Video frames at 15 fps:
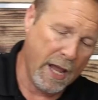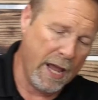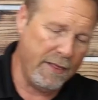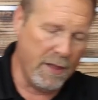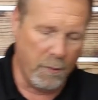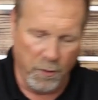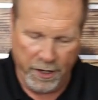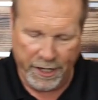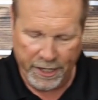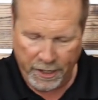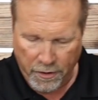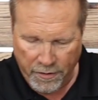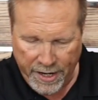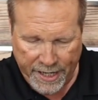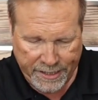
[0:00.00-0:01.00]
And then we're going to
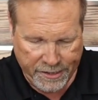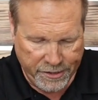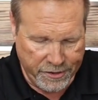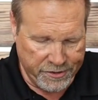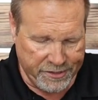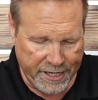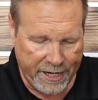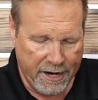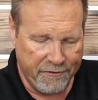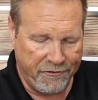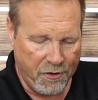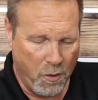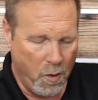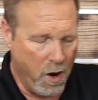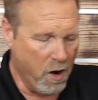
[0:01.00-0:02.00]
go ahead and use that
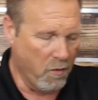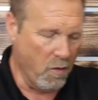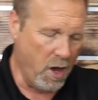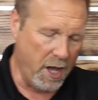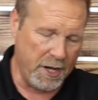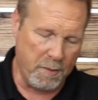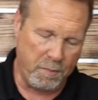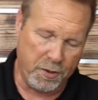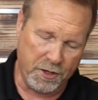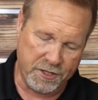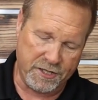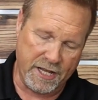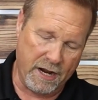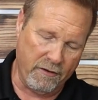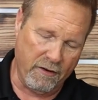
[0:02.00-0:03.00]
F.O.R rod to
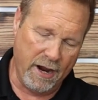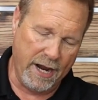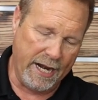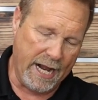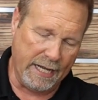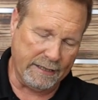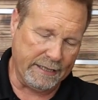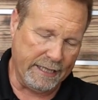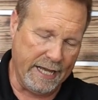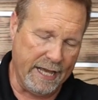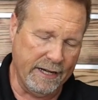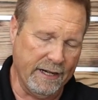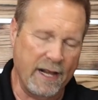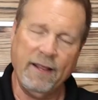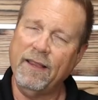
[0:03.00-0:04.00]
push that right out the
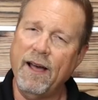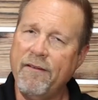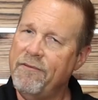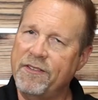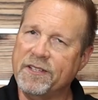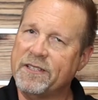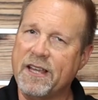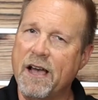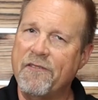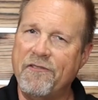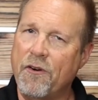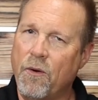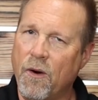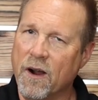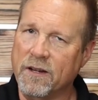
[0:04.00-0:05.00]
end. I love this
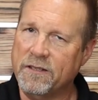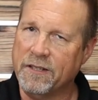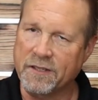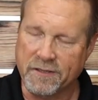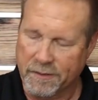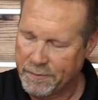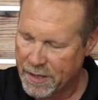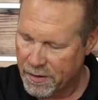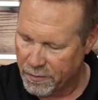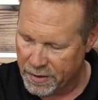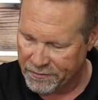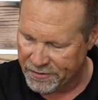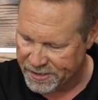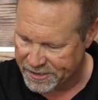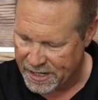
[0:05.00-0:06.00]
F.O.R system that
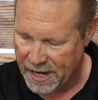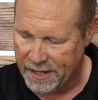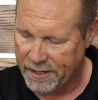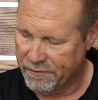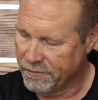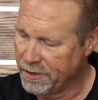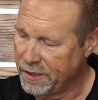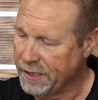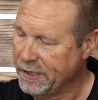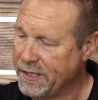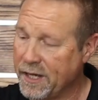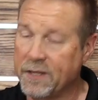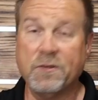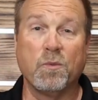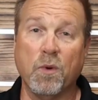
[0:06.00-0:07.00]
we've designed. It really
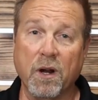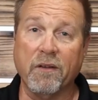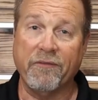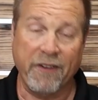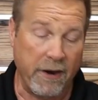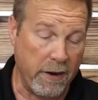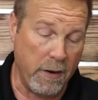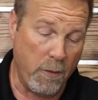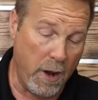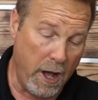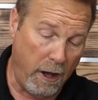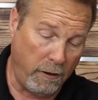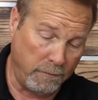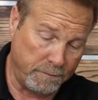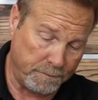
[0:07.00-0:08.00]
does work very
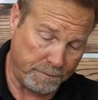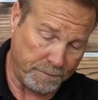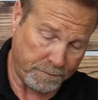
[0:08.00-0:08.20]
well.